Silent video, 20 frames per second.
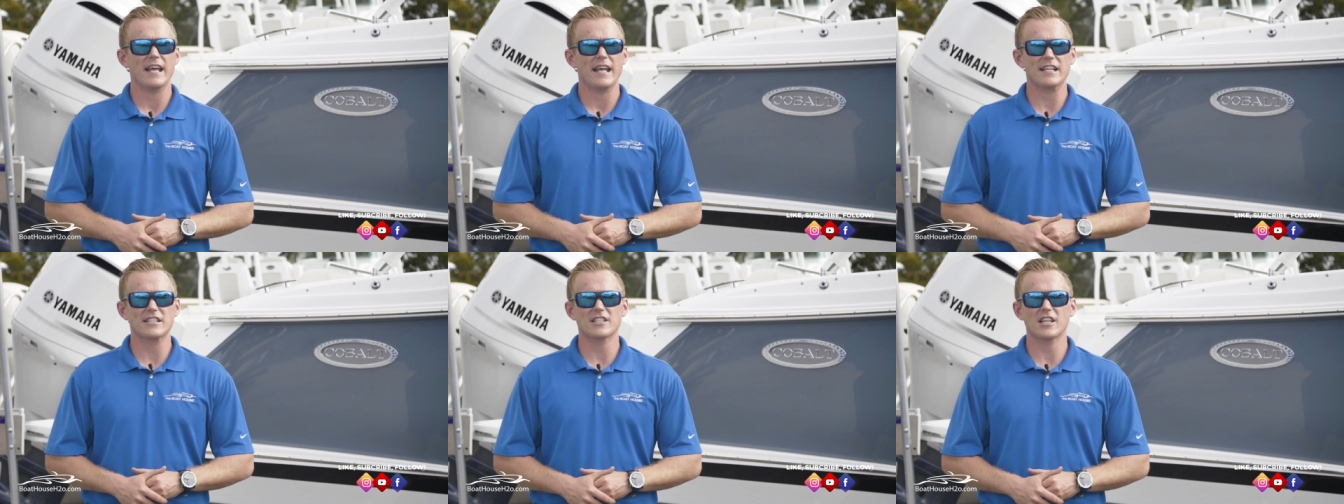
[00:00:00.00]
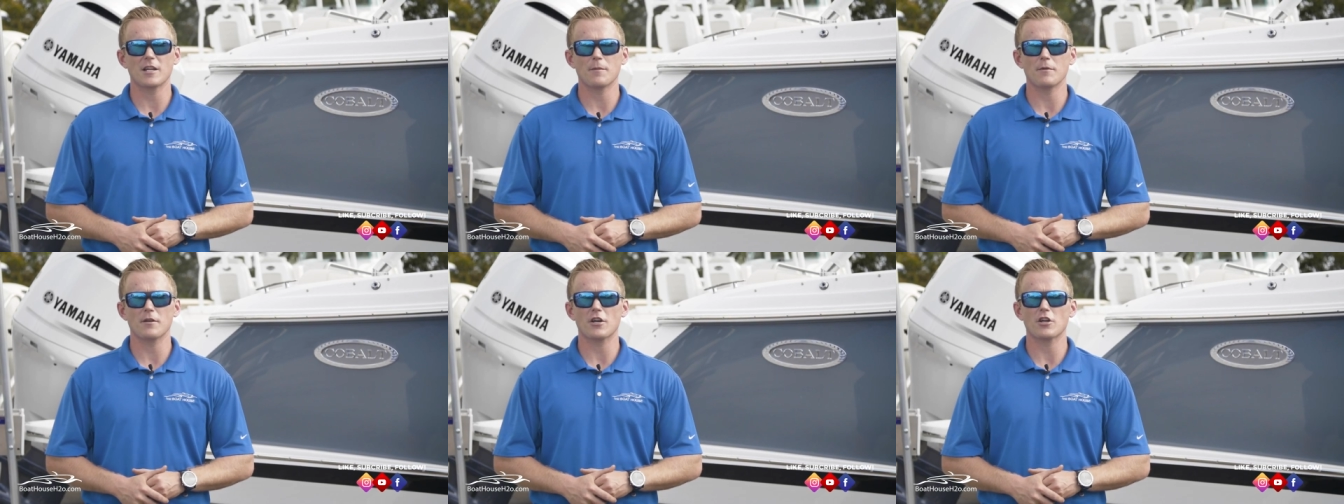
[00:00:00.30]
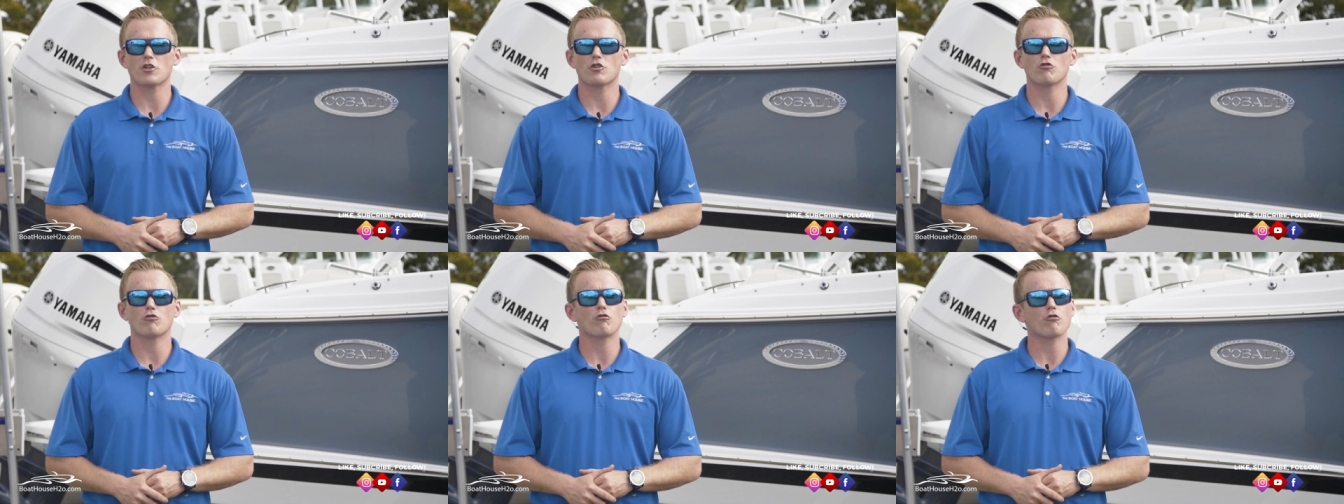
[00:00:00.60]
It's going to be
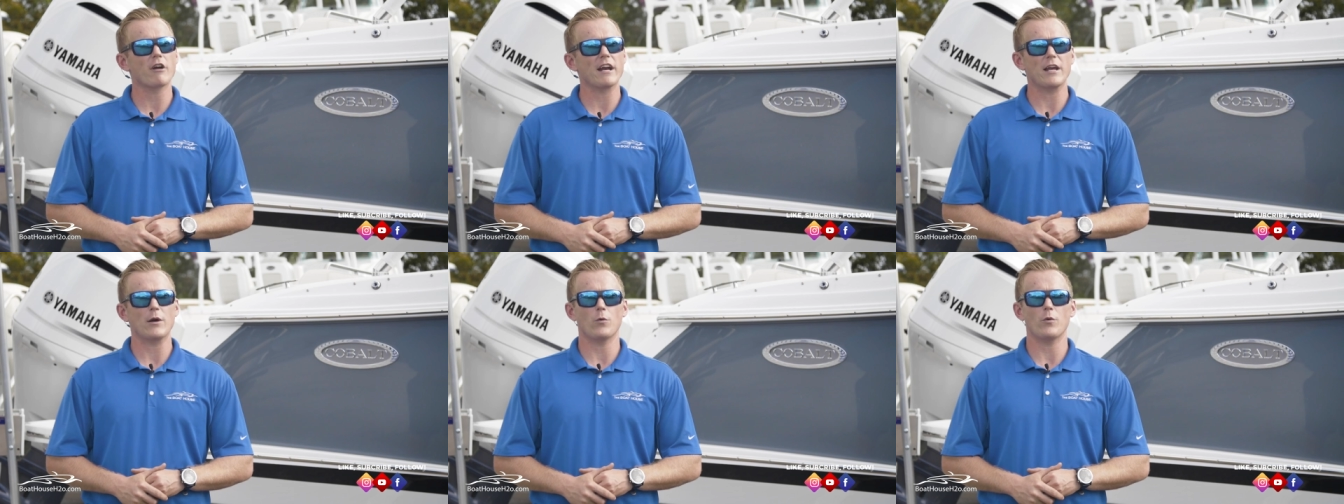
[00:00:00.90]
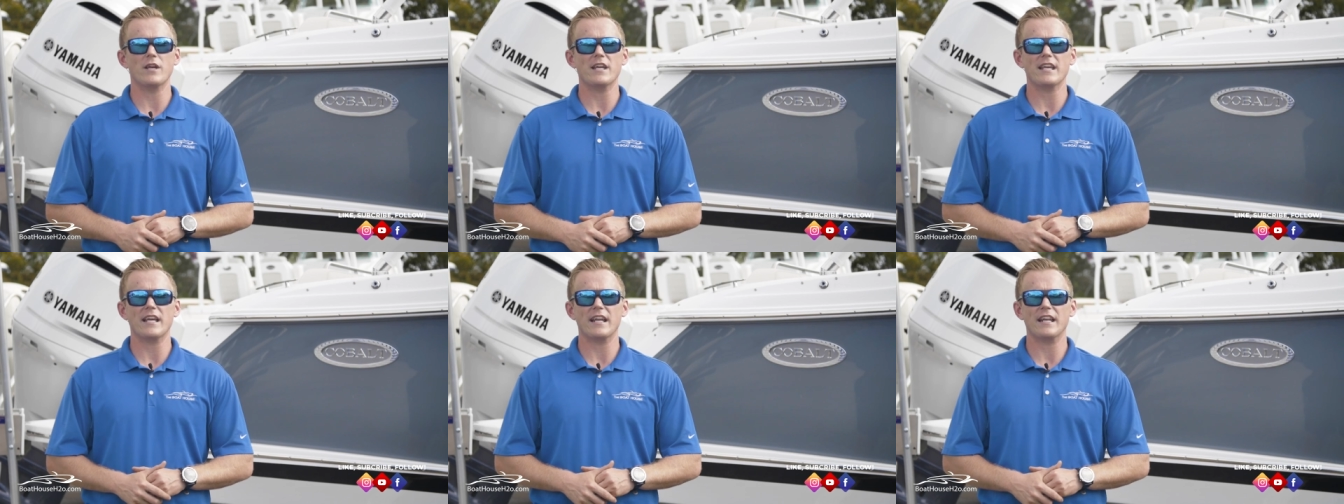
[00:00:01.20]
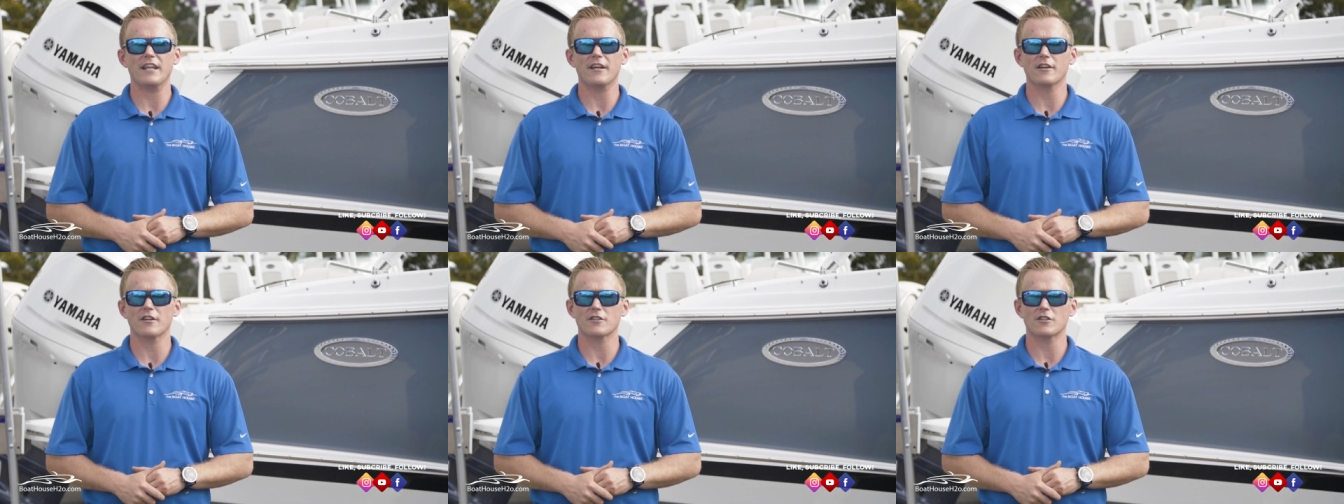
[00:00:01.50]
a great
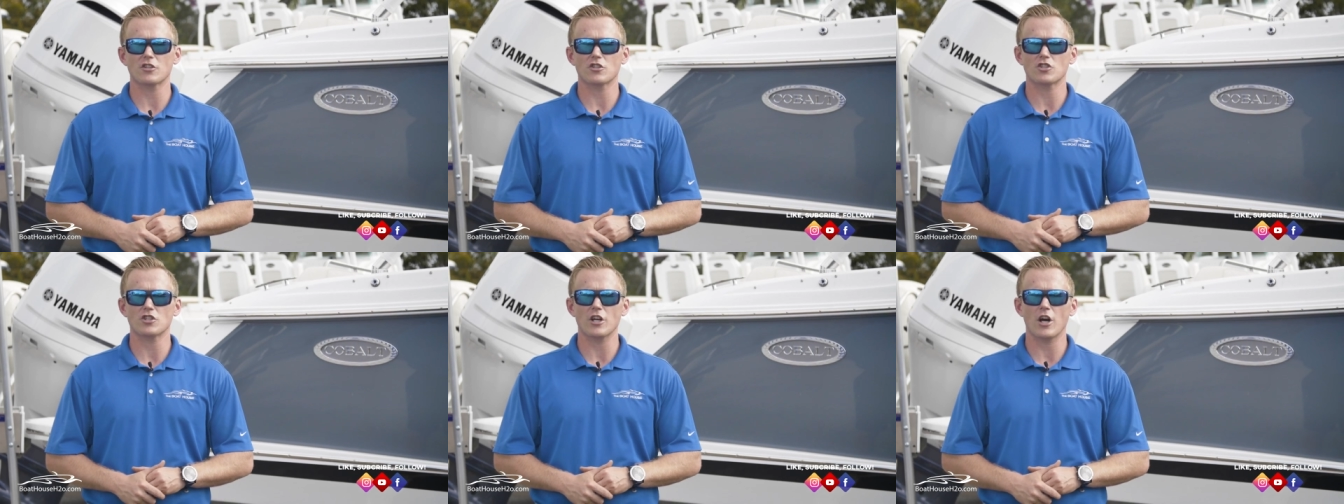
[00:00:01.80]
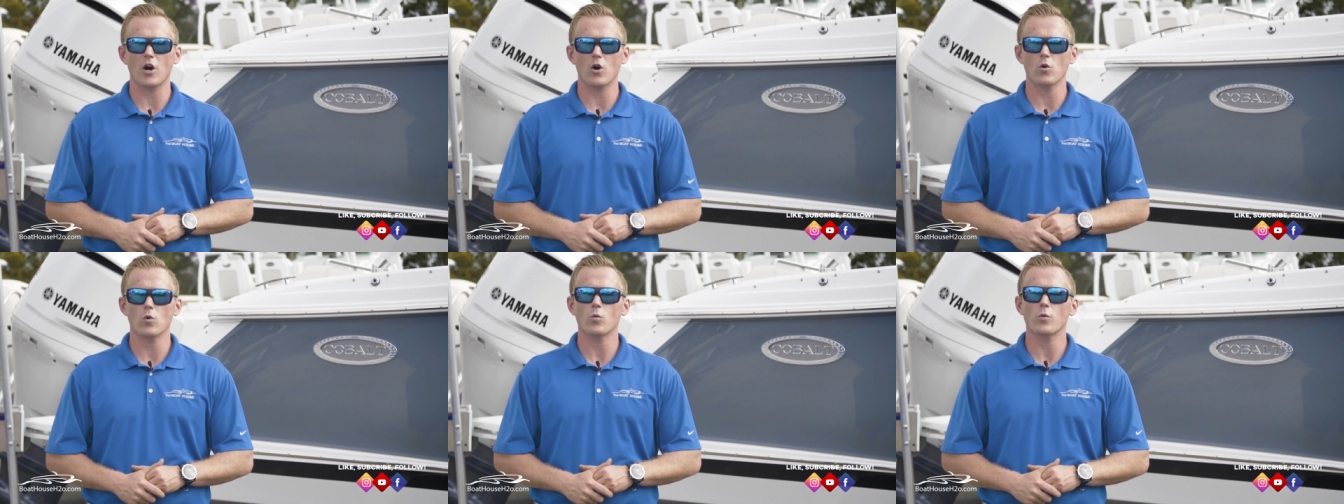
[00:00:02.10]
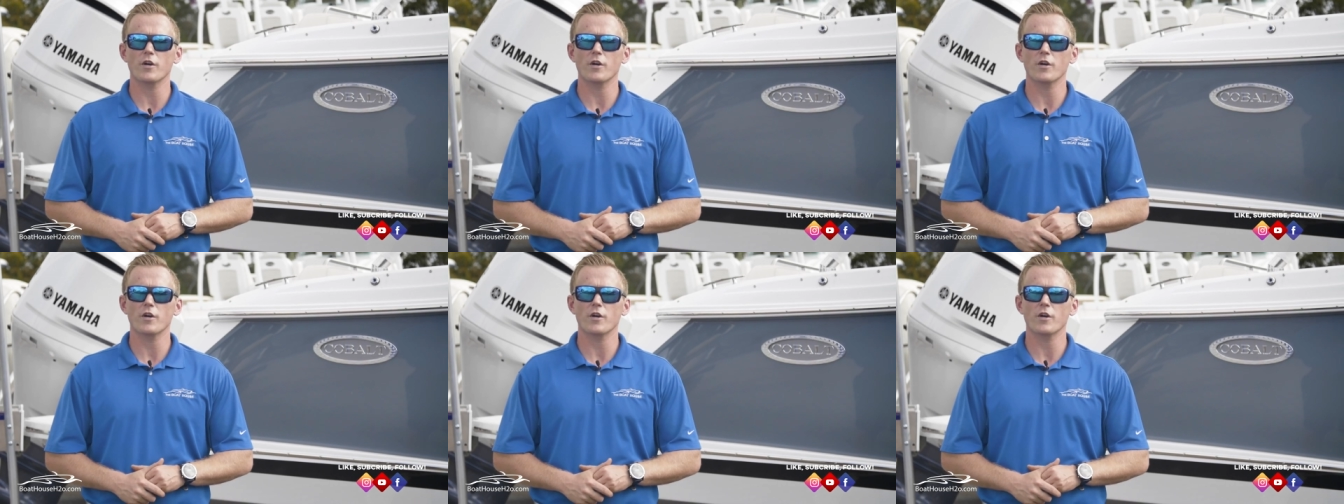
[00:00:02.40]
weekend here at the show.